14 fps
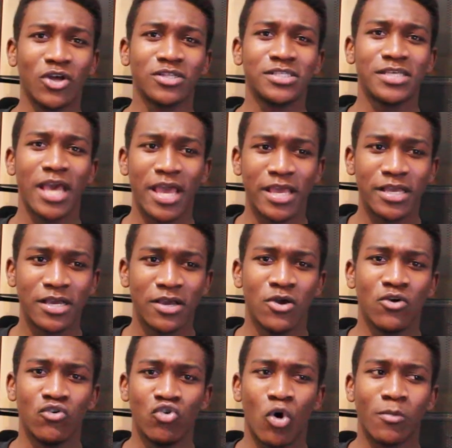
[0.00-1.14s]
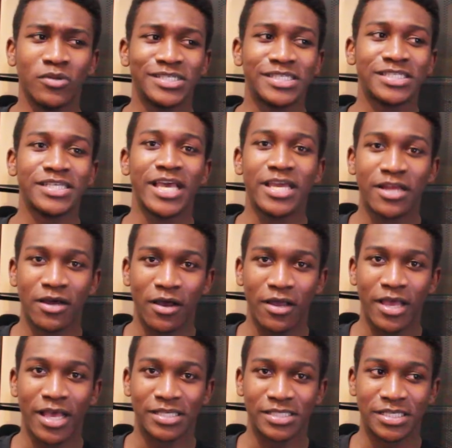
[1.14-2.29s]
not take normal SATA
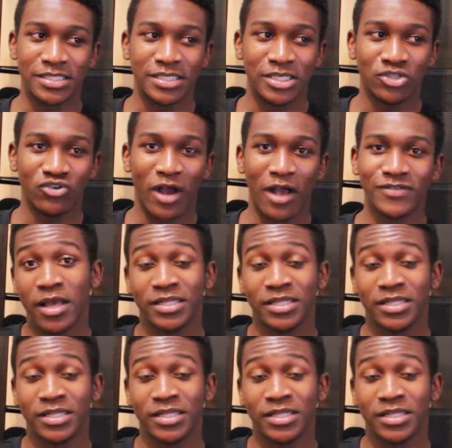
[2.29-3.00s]
SSD drives.